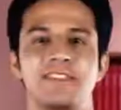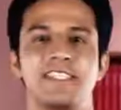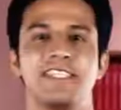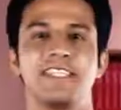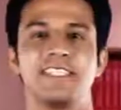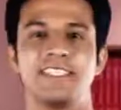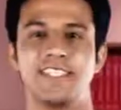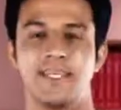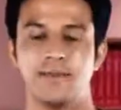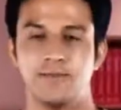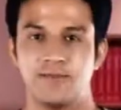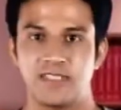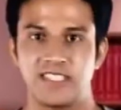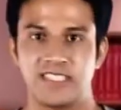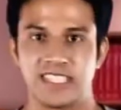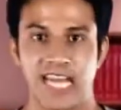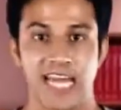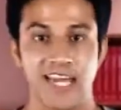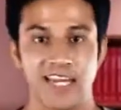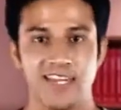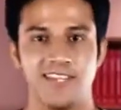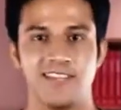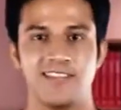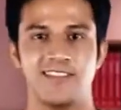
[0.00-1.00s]
to see some
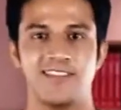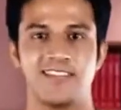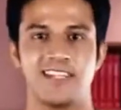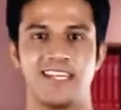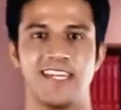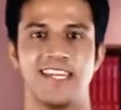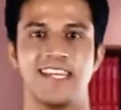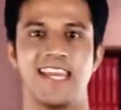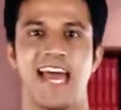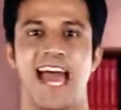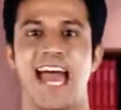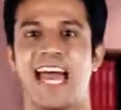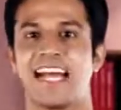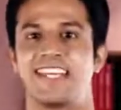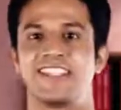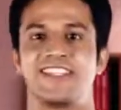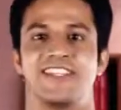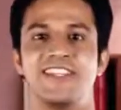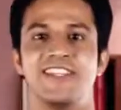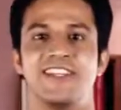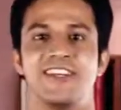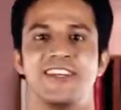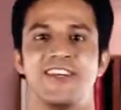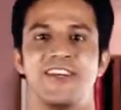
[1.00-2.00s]
science in
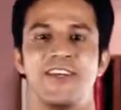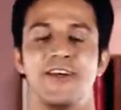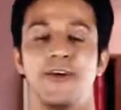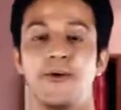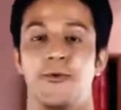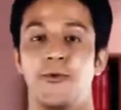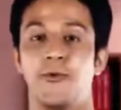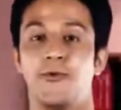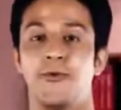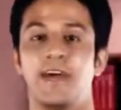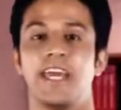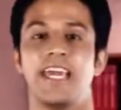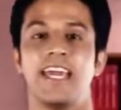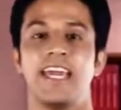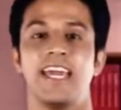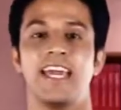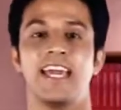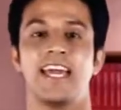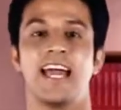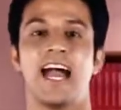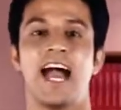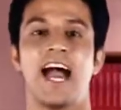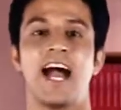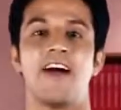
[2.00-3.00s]
action. We
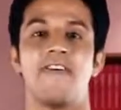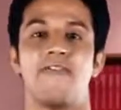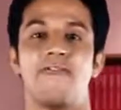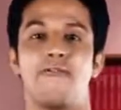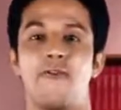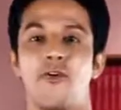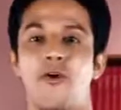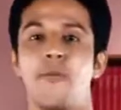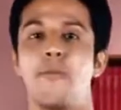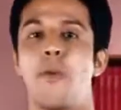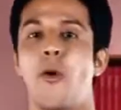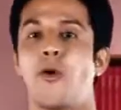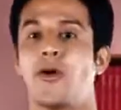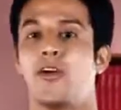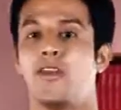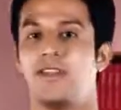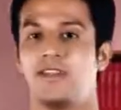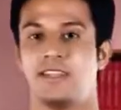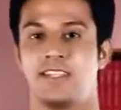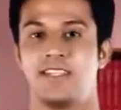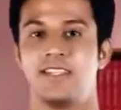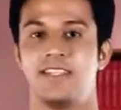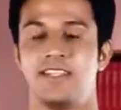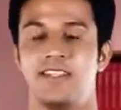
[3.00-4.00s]
have four
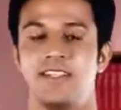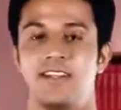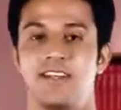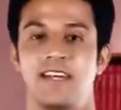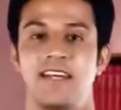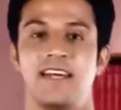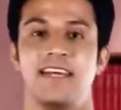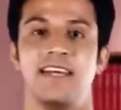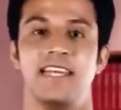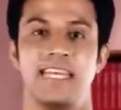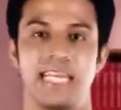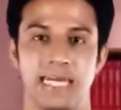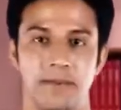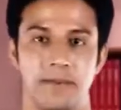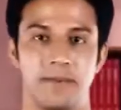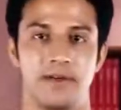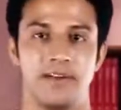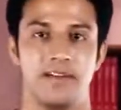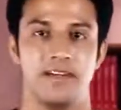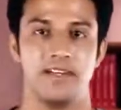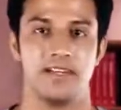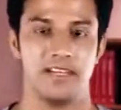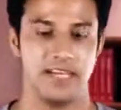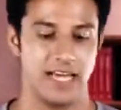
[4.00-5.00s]
bottles here
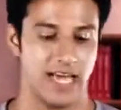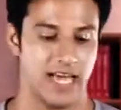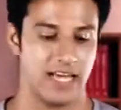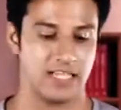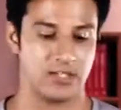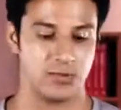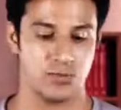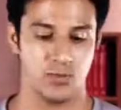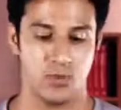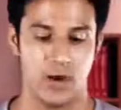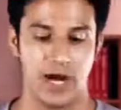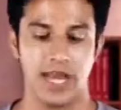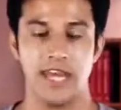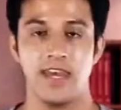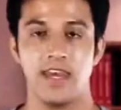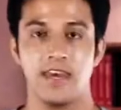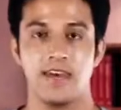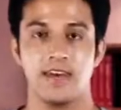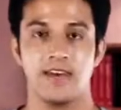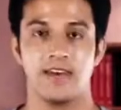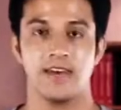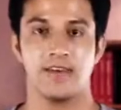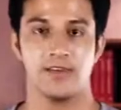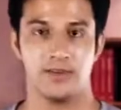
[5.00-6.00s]
labeled as 1,
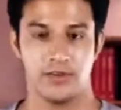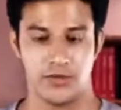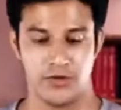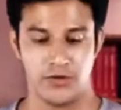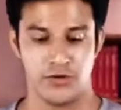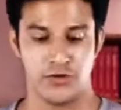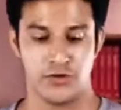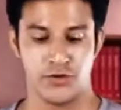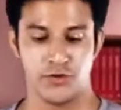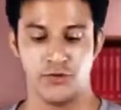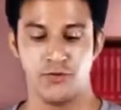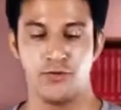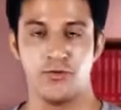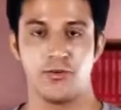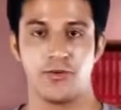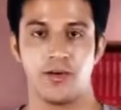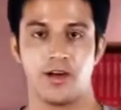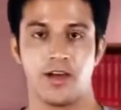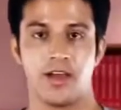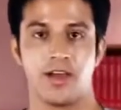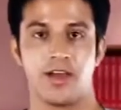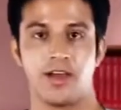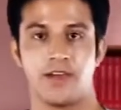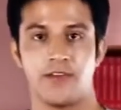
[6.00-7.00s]
2,
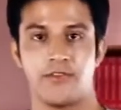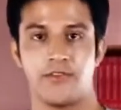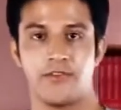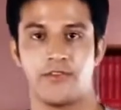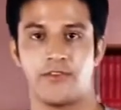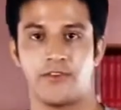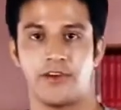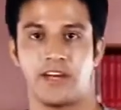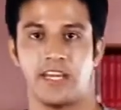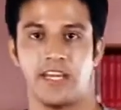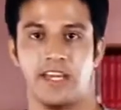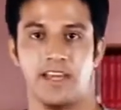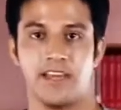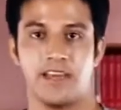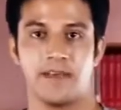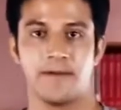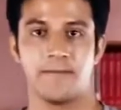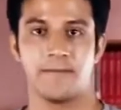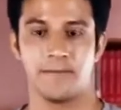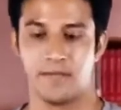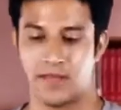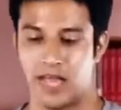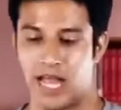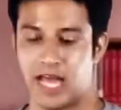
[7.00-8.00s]
3,
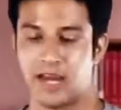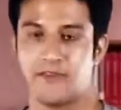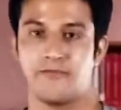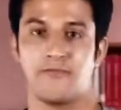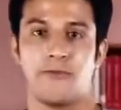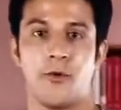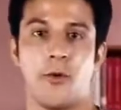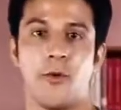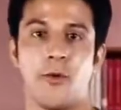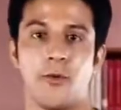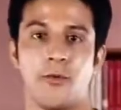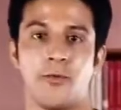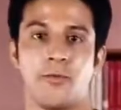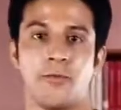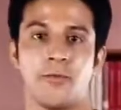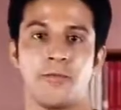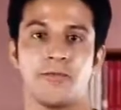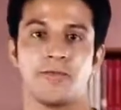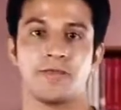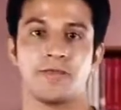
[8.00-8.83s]
and 4.